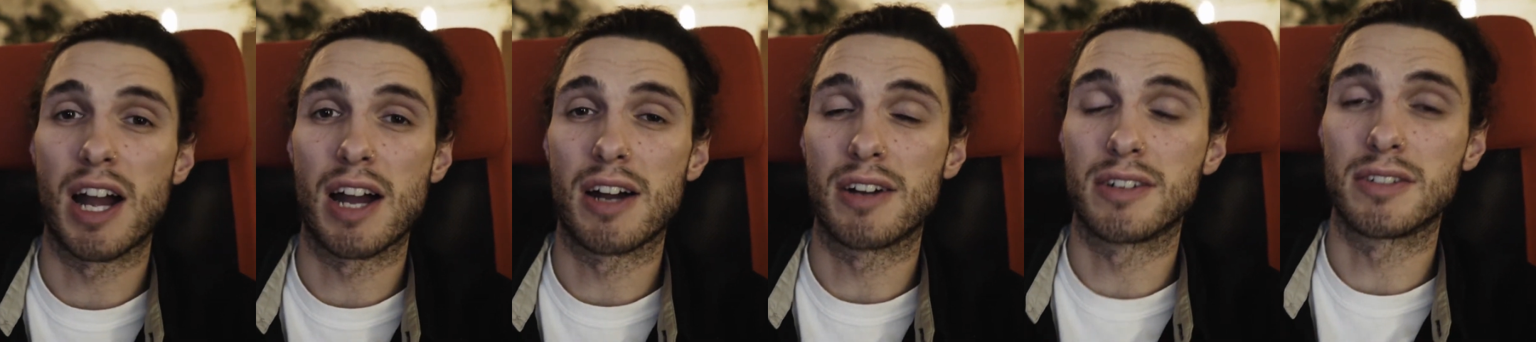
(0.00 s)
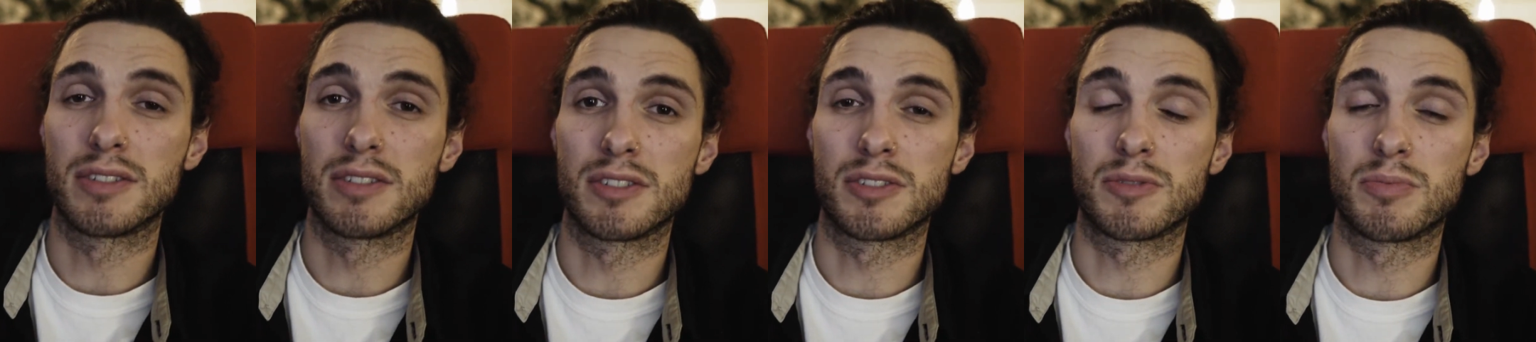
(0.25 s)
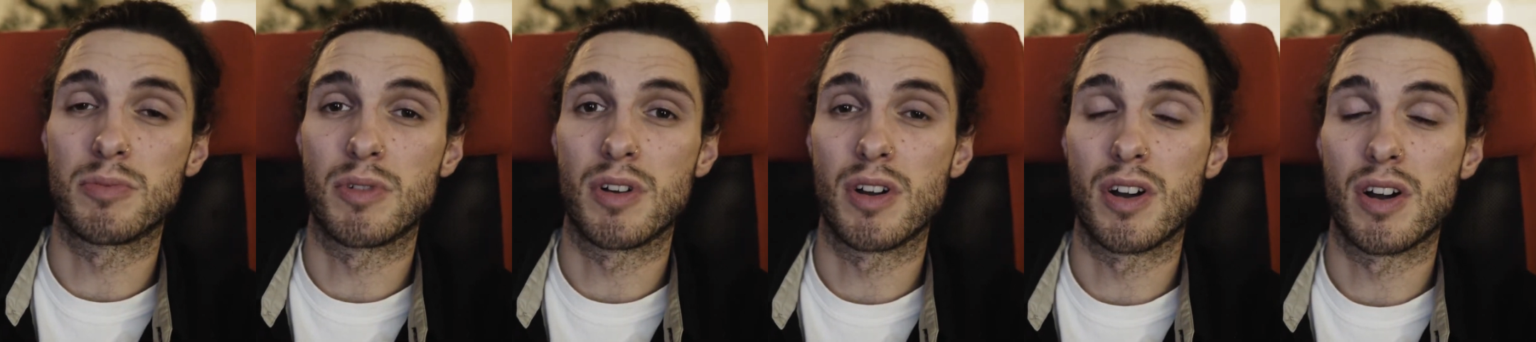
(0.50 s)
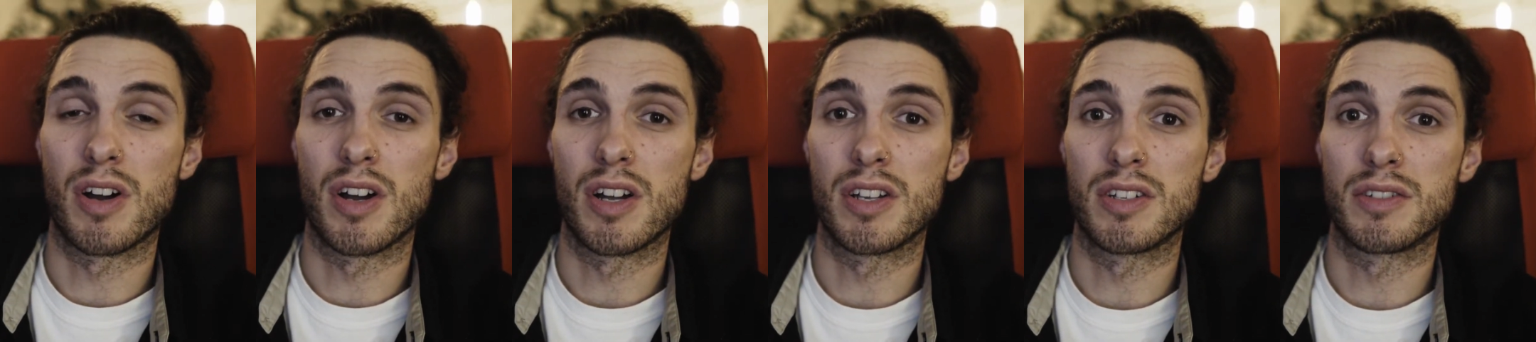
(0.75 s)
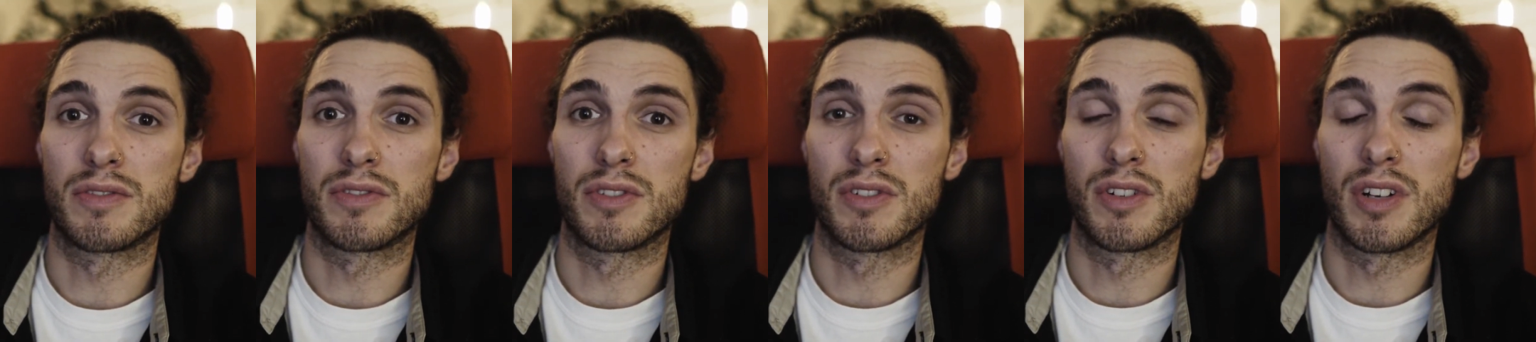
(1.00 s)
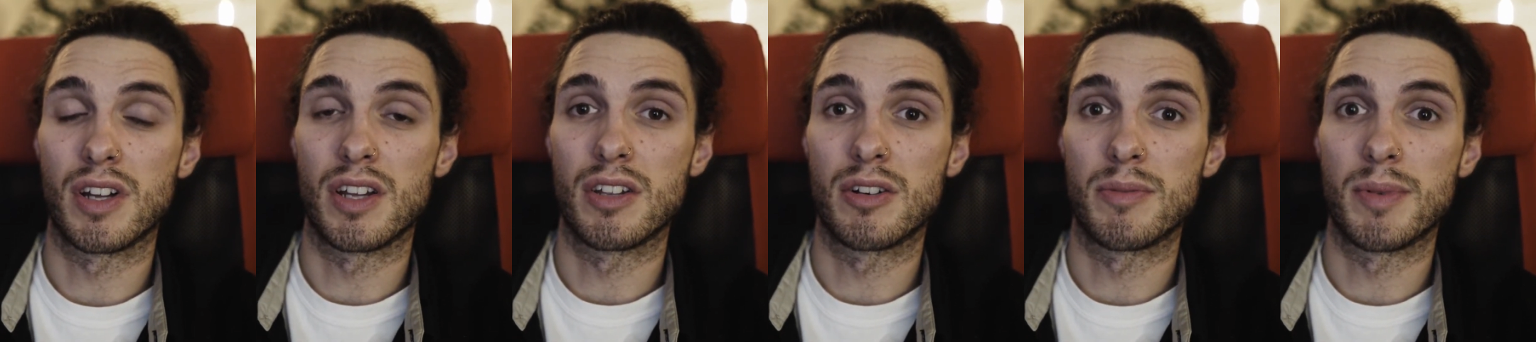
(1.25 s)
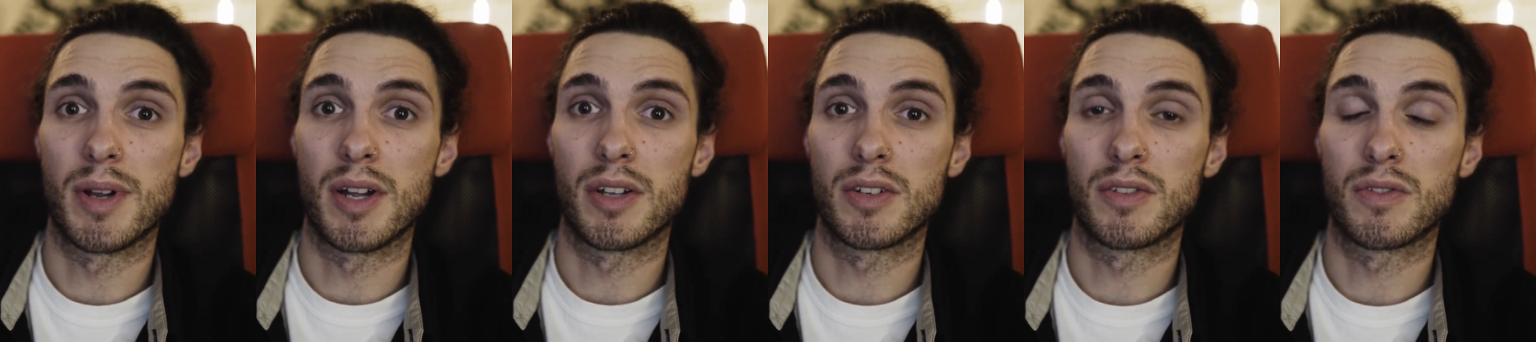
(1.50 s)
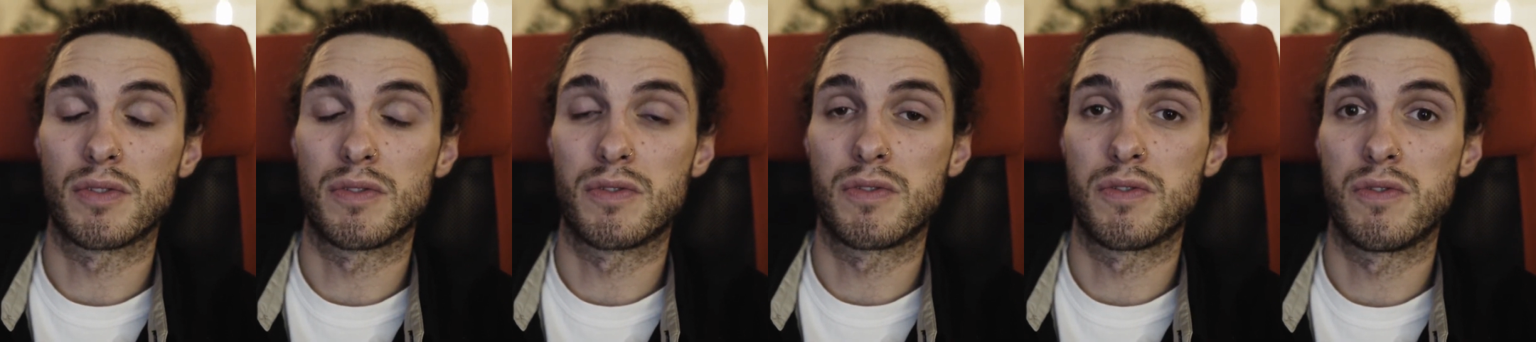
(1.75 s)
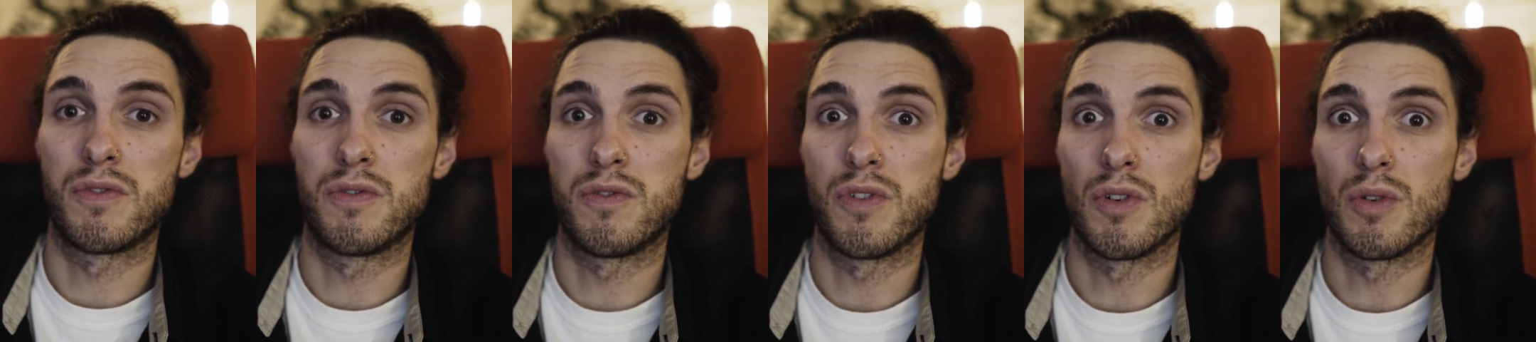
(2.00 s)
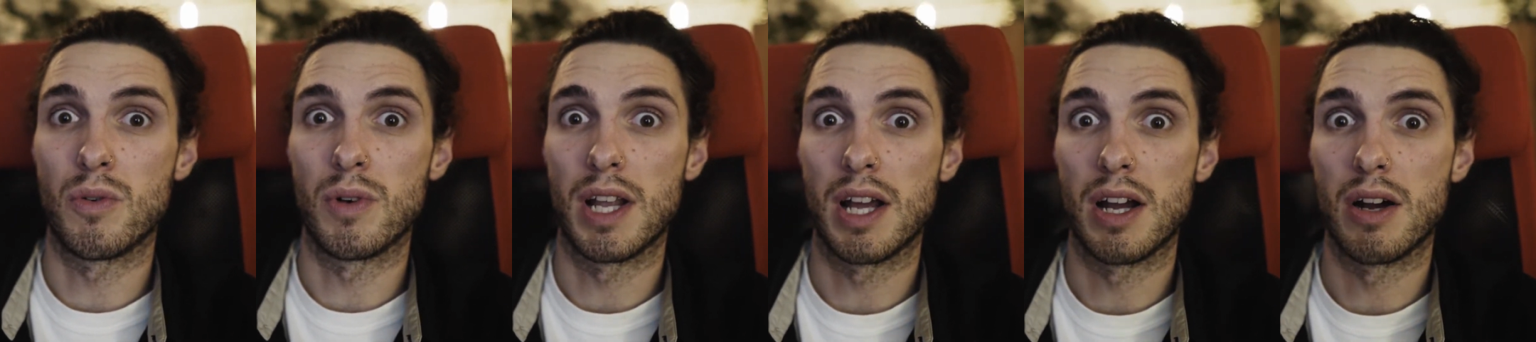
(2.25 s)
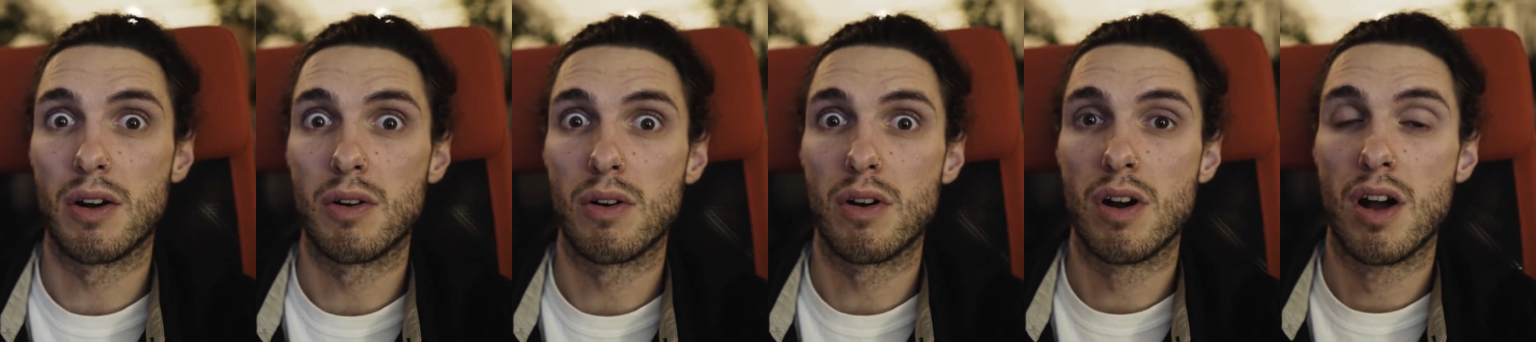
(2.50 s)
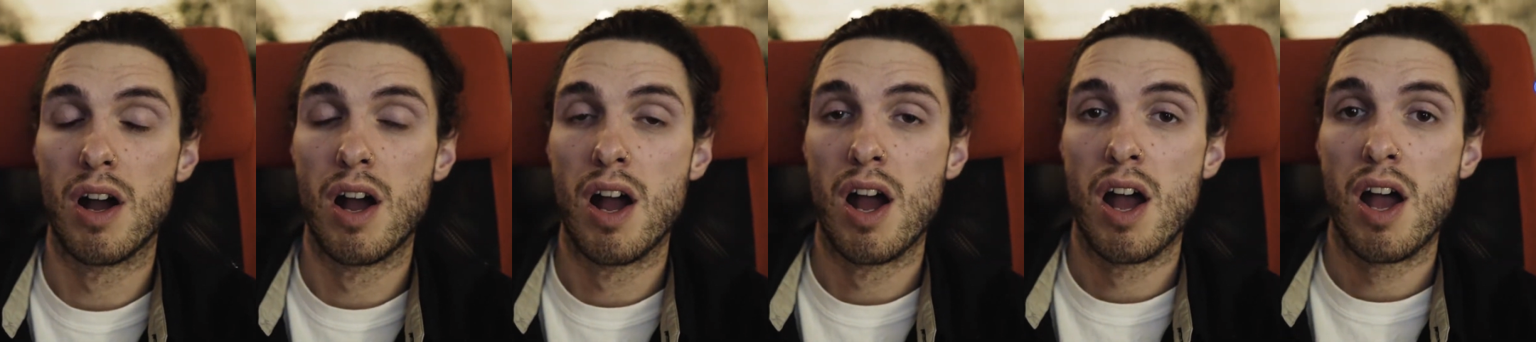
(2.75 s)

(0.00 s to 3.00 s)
hours. My eyes feel like they're about to fall out.